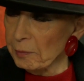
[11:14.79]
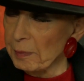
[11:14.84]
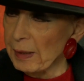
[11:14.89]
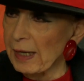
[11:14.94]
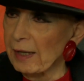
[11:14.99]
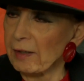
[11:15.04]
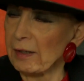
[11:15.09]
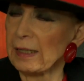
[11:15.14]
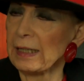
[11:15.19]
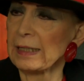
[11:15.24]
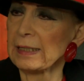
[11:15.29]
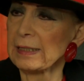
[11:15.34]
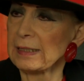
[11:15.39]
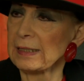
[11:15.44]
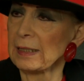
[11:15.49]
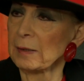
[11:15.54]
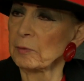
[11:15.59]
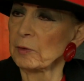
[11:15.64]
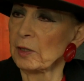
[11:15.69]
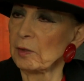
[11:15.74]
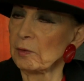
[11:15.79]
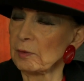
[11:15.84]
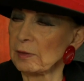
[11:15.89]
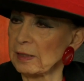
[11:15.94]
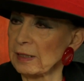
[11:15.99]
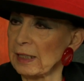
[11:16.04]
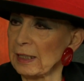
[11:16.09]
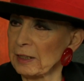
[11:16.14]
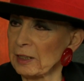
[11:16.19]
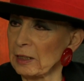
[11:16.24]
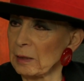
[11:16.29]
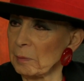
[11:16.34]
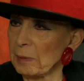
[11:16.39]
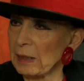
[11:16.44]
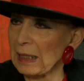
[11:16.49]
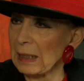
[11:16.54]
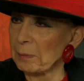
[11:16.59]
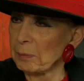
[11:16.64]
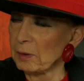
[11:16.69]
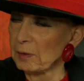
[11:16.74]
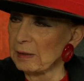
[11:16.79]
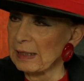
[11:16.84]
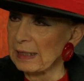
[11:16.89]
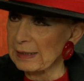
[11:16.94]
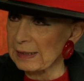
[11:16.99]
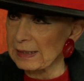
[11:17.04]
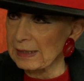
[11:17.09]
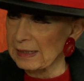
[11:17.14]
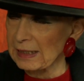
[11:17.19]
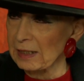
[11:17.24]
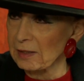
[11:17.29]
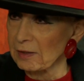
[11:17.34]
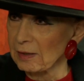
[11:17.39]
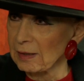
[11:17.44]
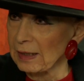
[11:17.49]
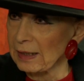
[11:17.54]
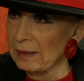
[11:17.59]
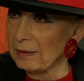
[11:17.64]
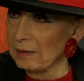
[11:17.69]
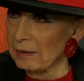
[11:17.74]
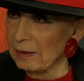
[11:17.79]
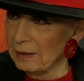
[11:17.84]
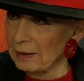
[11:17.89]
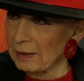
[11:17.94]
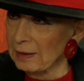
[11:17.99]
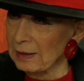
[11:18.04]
marrying someone who is not going to be able necessarily on a